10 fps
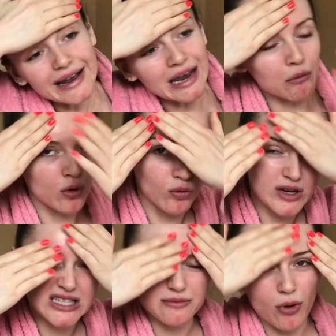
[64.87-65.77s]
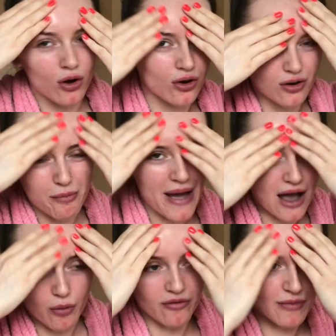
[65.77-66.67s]
it will respond better
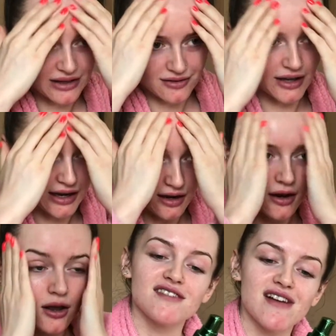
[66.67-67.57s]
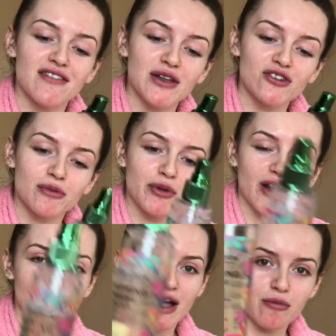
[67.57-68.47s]
with my skin. The Revolution
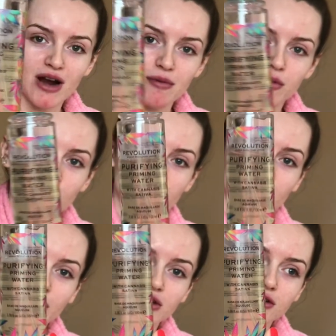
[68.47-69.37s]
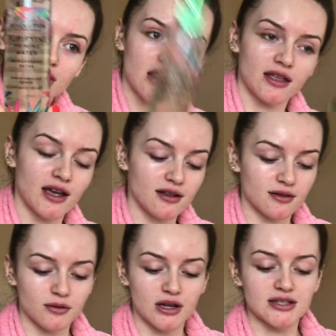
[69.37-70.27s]
Purifying Priming Water, which looks like this.
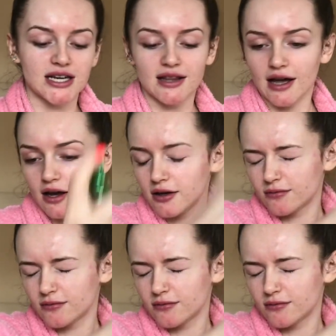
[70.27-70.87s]
So I'm going to take that